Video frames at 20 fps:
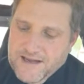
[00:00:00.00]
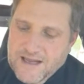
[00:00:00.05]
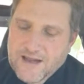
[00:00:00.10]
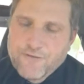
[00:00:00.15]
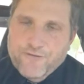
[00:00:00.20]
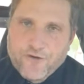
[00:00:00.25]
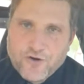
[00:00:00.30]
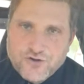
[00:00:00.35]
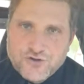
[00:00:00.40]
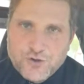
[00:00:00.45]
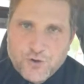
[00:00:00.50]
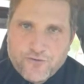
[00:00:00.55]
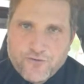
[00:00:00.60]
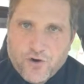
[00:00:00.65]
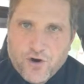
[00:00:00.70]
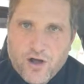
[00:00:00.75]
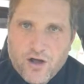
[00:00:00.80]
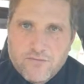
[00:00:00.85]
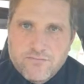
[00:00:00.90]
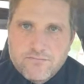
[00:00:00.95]
picking first
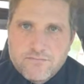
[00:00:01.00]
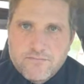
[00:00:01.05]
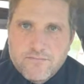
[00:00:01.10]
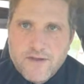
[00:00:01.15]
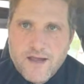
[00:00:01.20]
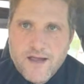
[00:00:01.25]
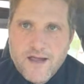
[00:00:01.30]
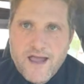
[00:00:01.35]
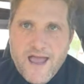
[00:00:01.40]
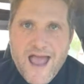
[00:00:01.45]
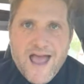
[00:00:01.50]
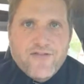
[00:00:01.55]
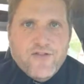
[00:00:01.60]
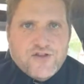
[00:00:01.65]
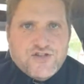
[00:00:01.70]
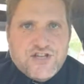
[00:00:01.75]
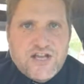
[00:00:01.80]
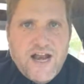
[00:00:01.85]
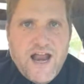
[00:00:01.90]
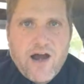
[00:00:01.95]
overall.
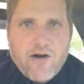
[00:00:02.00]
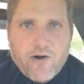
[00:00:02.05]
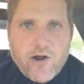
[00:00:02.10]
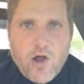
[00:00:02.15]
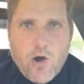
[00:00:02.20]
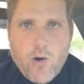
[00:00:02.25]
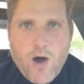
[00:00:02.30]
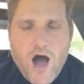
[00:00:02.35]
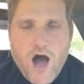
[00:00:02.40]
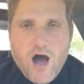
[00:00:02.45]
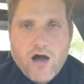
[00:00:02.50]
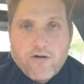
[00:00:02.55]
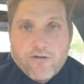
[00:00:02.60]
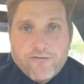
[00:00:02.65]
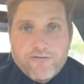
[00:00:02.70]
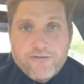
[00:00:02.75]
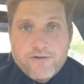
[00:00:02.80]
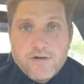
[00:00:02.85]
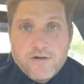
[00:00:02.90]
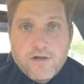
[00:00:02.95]
And the scenario
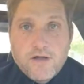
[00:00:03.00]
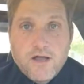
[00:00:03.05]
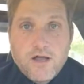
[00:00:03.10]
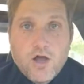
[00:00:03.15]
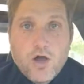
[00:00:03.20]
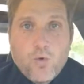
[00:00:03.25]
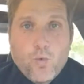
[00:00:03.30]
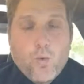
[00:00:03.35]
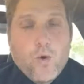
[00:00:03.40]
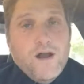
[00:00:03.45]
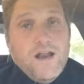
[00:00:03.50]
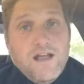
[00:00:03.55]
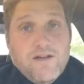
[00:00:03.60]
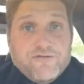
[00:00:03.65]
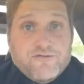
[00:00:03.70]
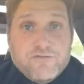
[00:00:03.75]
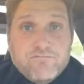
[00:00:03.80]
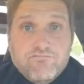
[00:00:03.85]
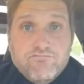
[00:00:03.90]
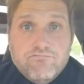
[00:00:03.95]
of, what
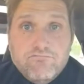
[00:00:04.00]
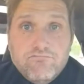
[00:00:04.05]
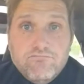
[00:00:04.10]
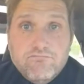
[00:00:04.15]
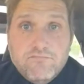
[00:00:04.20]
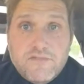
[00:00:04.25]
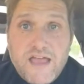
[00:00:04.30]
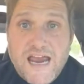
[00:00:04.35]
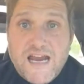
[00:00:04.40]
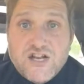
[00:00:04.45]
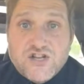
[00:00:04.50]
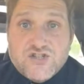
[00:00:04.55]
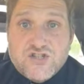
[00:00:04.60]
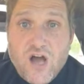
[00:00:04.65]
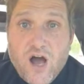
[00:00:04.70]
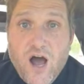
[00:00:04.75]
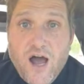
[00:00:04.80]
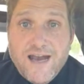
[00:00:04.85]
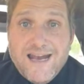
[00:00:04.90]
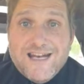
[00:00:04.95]
if they
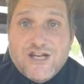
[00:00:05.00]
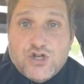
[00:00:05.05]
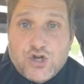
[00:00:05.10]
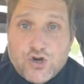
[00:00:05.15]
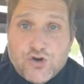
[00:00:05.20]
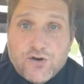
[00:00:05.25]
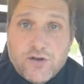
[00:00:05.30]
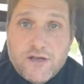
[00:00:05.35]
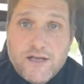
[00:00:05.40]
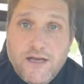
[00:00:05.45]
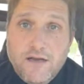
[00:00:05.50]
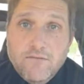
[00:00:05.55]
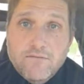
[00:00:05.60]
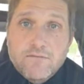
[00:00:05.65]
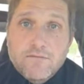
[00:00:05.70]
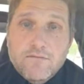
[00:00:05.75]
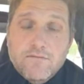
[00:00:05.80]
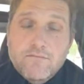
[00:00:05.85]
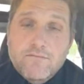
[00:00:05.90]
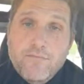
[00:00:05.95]
decide
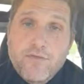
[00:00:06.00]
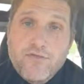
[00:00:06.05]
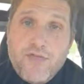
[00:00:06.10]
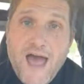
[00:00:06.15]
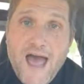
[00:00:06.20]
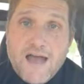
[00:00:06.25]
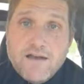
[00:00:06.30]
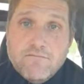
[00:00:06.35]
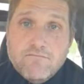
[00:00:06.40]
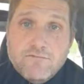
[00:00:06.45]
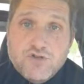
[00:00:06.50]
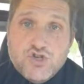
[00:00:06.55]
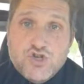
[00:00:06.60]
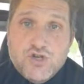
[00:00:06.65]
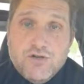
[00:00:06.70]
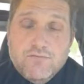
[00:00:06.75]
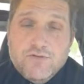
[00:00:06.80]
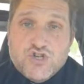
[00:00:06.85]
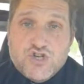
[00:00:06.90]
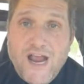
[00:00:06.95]
internally that
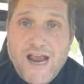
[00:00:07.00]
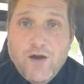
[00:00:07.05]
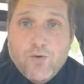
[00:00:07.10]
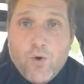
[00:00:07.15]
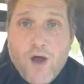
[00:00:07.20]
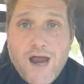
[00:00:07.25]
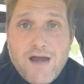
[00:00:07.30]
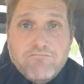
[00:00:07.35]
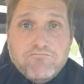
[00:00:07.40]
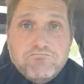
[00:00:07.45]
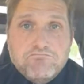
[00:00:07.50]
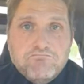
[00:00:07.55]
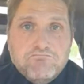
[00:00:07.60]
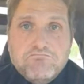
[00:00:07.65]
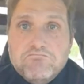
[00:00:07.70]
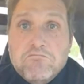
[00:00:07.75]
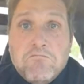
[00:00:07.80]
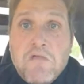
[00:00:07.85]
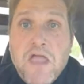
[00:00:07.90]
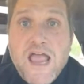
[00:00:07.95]
Shane Wright
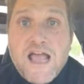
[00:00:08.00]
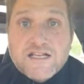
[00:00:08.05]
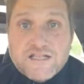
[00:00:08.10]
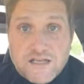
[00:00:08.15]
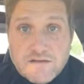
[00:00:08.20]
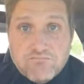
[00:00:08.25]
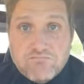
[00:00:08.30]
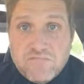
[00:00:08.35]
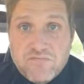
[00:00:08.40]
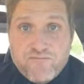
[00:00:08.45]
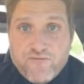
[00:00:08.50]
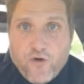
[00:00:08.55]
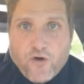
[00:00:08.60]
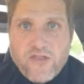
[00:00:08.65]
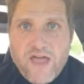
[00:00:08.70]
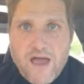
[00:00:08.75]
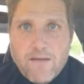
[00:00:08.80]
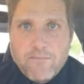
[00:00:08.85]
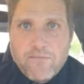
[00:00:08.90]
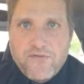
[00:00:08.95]
isn't
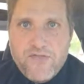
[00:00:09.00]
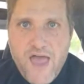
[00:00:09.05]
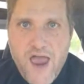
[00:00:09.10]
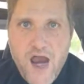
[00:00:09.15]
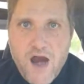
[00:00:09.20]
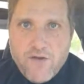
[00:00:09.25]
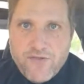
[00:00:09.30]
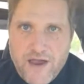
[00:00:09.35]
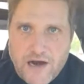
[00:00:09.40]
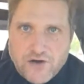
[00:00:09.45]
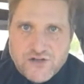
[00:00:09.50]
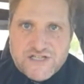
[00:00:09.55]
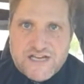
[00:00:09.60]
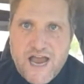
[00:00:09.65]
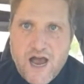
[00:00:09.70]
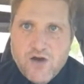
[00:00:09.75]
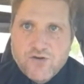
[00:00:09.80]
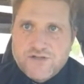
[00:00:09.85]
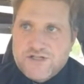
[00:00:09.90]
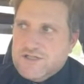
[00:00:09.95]
for them? Their
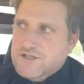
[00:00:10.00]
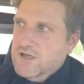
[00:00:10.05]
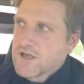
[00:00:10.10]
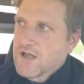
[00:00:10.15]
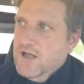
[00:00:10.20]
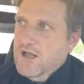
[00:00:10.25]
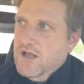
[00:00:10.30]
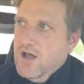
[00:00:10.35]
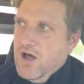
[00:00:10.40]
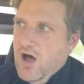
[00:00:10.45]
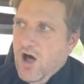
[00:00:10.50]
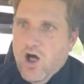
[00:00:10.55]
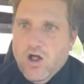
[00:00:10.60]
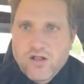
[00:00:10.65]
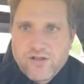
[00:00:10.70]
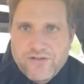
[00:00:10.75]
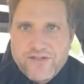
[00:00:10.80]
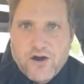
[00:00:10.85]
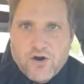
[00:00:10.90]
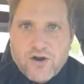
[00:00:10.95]
scouts,
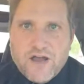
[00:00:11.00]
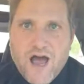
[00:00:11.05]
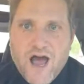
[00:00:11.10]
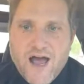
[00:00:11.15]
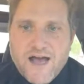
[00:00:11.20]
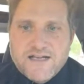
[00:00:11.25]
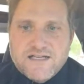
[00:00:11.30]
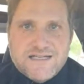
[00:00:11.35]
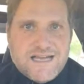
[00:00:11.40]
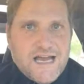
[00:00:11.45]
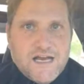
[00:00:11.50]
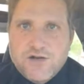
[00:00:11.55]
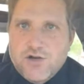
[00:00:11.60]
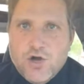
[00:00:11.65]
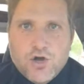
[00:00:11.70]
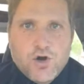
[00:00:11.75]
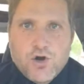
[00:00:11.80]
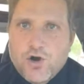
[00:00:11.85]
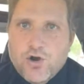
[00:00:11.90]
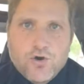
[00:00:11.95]
all of their guys say,
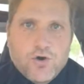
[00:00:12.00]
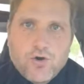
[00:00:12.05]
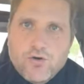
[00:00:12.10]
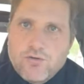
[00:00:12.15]
no.